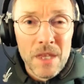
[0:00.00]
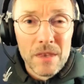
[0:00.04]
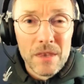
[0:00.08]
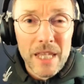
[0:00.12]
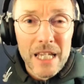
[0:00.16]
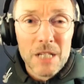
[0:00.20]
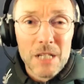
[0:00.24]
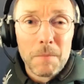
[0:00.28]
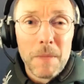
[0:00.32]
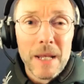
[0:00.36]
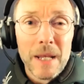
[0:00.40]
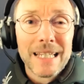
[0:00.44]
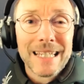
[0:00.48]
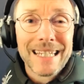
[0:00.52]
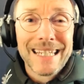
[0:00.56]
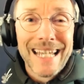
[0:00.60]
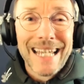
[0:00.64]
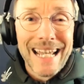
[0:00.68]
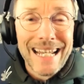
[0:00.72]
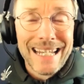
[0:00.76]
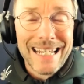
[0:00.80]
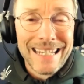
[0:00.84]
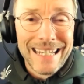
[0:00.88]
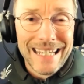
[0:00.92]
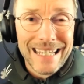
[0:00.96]
They spent
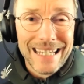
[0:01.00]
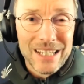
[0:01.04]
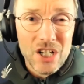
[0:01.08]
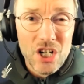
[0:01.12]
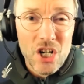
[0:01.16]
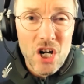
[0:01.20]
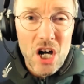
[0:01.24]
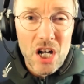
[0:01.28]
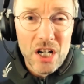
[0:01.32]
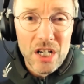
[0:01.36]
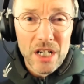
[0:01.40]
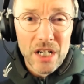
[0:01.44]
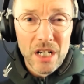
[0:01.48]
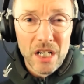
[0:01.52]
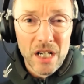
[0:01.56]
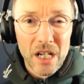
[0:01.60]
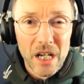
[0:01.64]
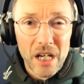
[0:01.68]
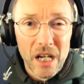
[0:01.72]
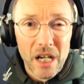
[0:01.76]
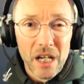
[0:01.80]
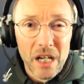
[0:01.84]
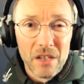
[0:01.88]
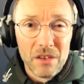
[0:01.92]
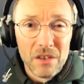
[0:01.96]
10 years cutting
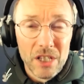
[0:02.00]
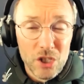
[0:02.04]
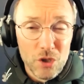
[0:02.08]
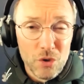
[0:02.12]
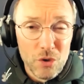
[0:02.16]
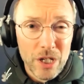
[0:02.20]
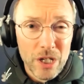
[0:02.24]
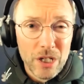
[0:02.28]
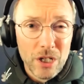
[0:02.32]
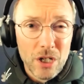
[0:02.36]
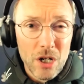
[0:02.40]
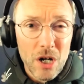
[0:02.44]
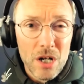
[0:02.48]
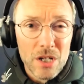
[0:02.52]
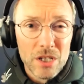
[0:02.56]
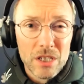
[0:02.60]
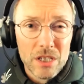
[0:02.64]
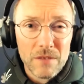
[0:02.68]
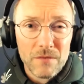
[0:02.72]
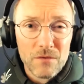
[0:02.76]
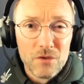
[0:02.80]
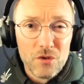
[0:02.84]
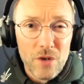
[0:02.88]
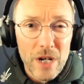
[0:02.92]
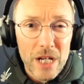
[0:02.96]
the unit
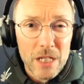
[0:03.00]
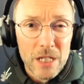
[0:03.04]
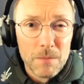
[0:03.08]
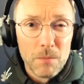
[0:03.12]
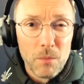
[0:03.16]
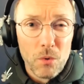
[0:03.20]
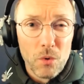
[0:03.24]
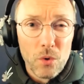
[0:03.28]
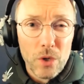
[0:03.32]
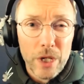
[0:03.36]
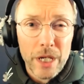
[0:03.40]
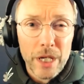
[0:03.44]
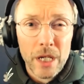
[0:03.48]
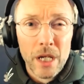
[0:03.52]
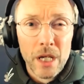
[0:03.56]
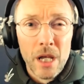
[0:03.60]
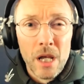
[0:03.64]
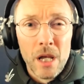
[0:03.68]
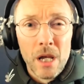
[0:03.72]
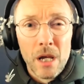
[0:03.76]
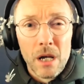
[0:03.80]
cost of transporting